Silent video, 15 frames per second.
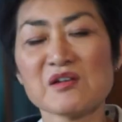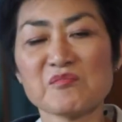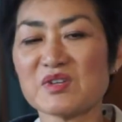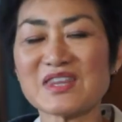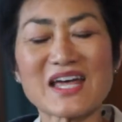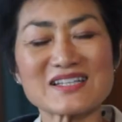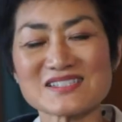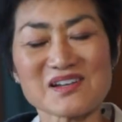
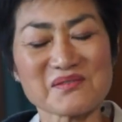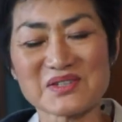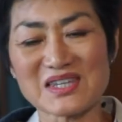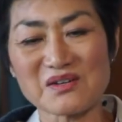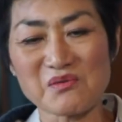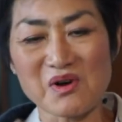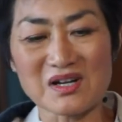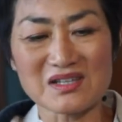But that's not what
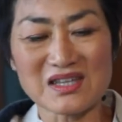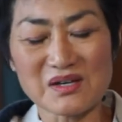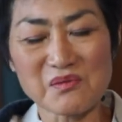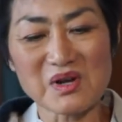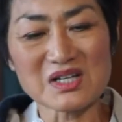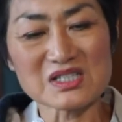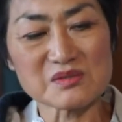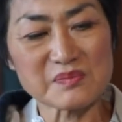they wanted. They
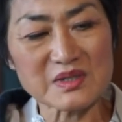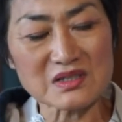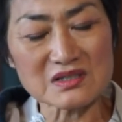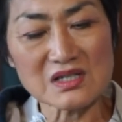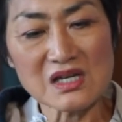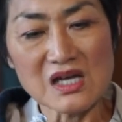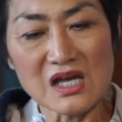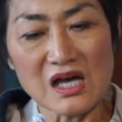wanted to
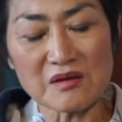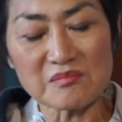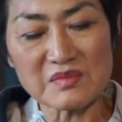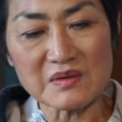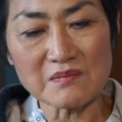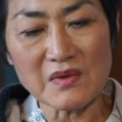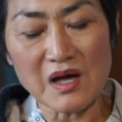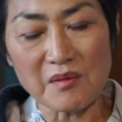build a,
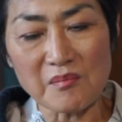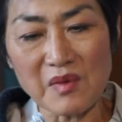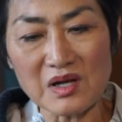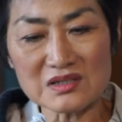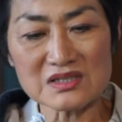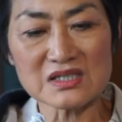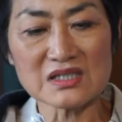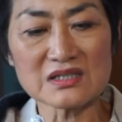a
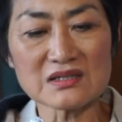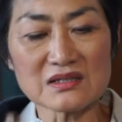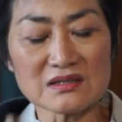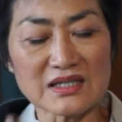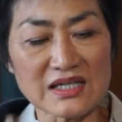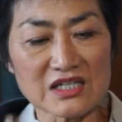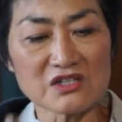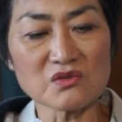
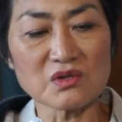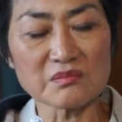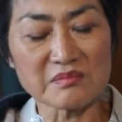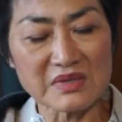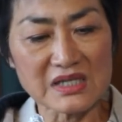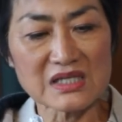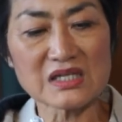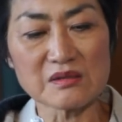multilingual
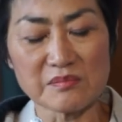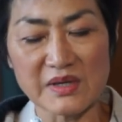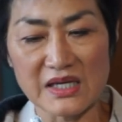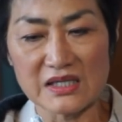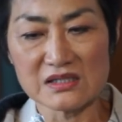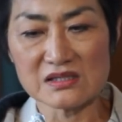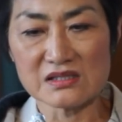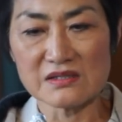media
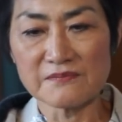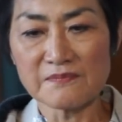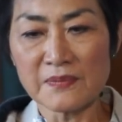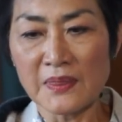base